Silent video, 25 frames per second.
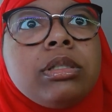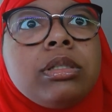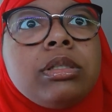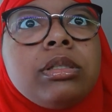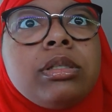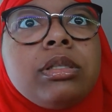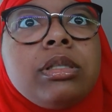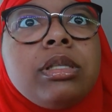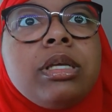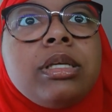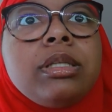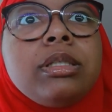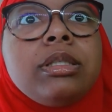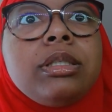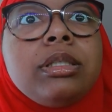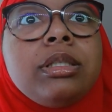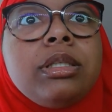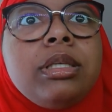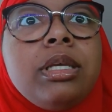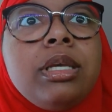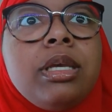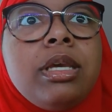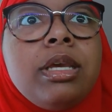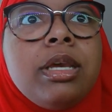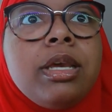Let's
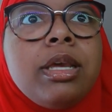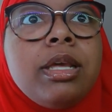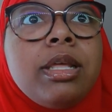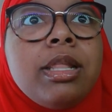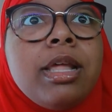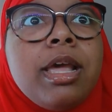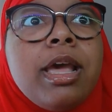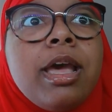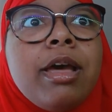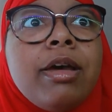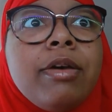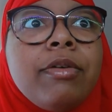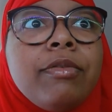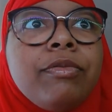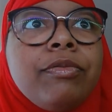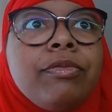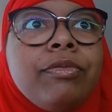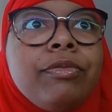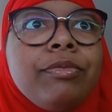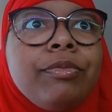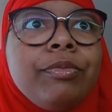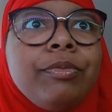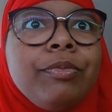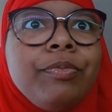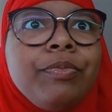see, they have,
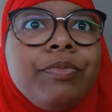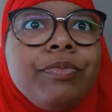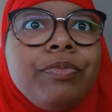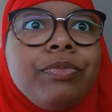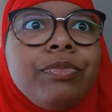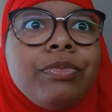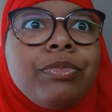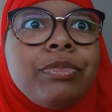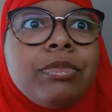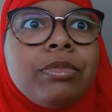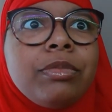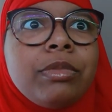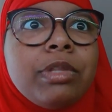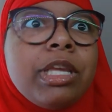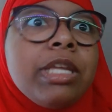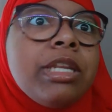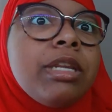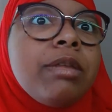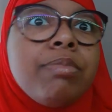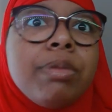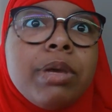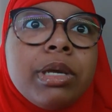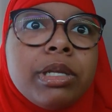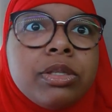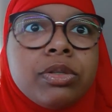it
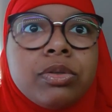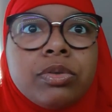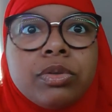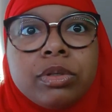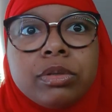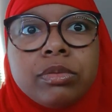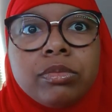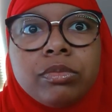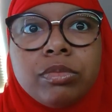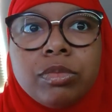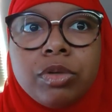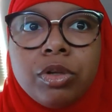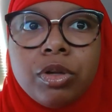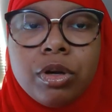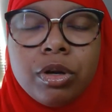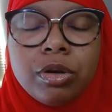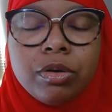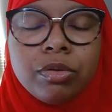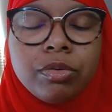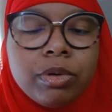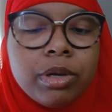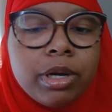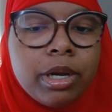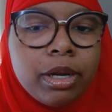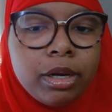depends on, you know,
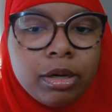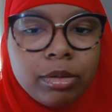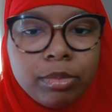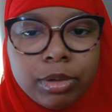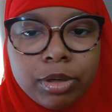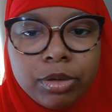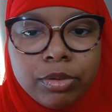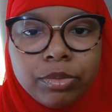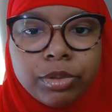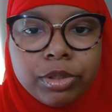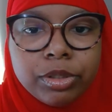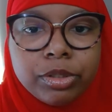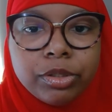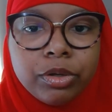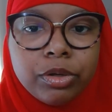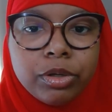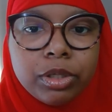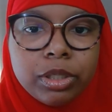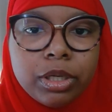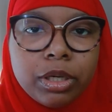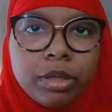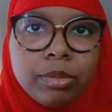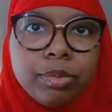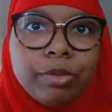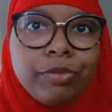anime you want to search
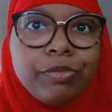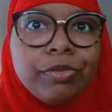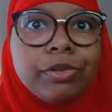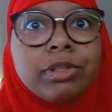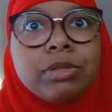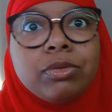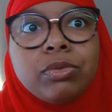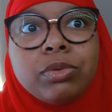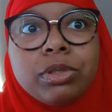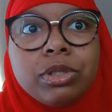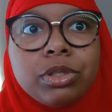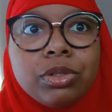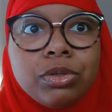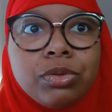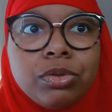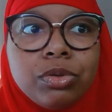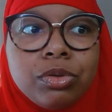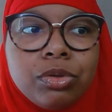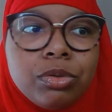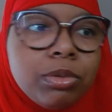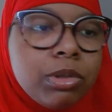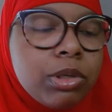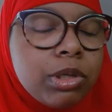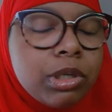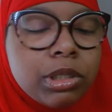up. If it's on
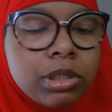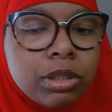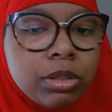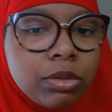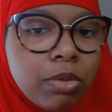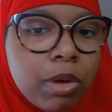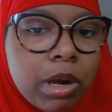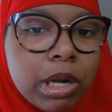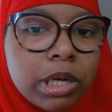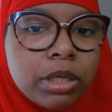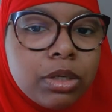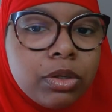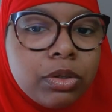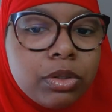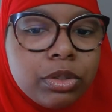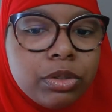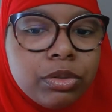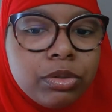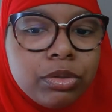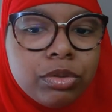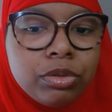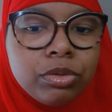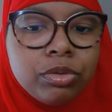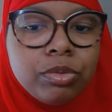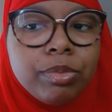YouTube, you can just watch it on
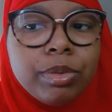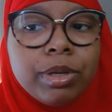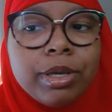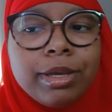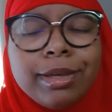YouTube.